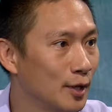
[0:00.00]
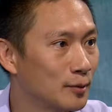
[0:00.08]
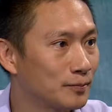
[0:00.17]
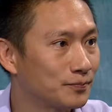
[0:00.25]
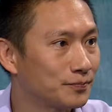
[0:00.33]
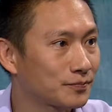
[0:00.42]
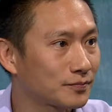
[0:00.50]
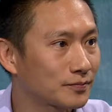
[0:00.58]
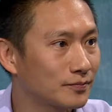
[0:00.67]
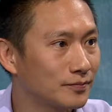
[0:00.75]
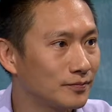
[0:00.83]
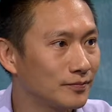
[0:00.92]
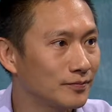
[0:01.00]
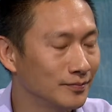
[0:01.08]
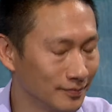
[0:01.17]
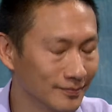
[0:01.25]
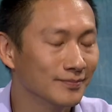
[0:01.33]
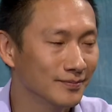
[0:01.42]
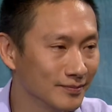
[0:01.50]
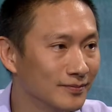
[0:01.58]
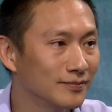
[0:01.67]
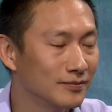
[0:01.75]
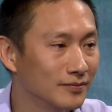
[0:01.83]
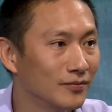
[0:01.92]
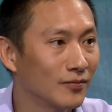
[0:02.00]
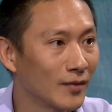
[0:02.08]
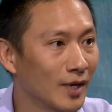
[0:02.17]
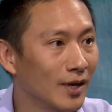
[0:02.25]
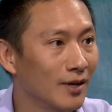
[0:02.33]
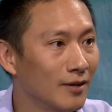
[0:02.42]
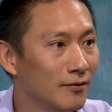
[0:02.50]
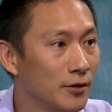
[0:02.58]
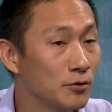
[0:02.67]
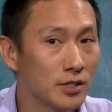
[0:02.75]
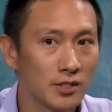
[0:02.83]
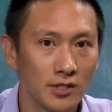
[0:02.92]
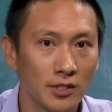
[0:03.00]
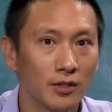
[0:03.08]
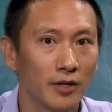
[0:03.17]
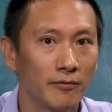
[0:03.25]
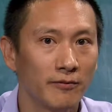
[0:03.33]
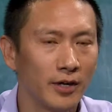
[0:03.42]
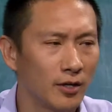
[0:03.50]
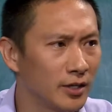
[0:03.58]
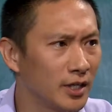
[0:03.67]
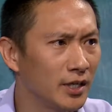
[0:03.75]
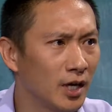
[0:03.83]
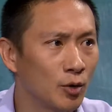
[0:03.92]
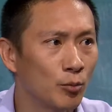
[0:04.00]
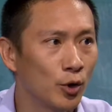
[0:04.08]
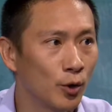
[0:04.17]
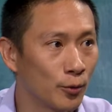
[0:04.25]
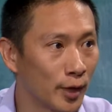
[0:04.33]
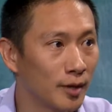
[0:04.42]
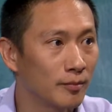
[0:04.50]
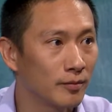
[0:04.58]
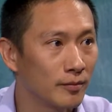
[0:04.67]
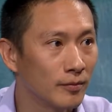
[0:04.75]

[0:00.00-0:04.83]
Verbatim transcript: very first year. Mm-hmm. Yeah. FUSE is still a fairly young program.